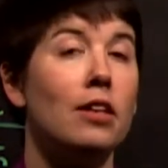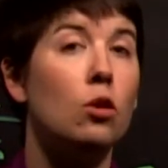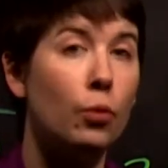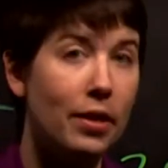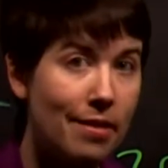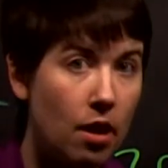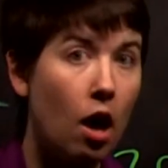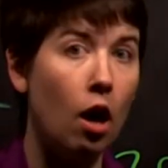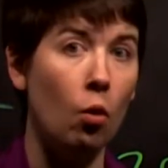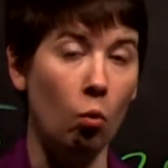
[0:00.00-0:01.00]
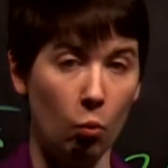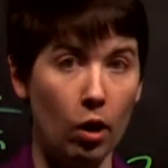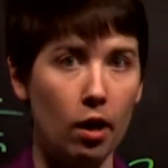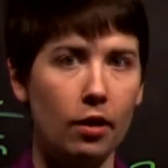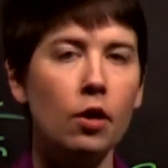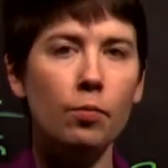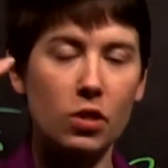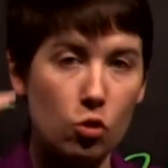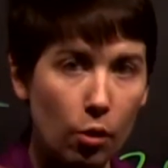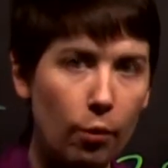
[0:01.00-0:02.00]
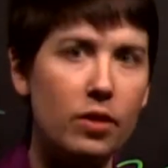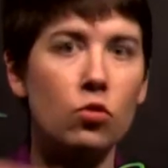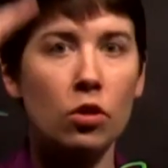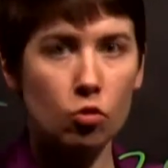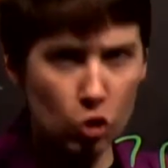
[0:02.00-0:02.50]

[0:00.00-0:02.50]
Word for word: it would not work because you're always